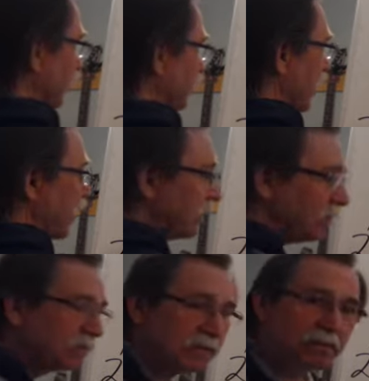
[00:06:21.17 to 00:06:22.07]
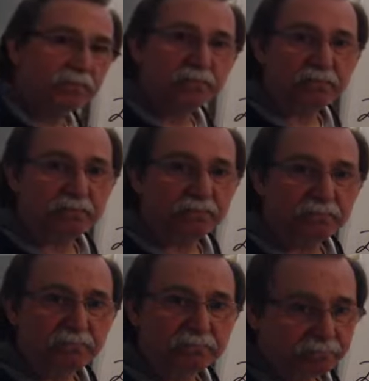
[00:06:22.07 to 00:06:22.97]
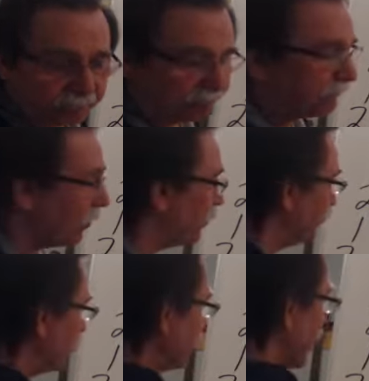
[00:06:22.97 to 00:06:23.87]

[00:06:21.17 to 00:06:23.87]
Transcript: 9 is equal to 3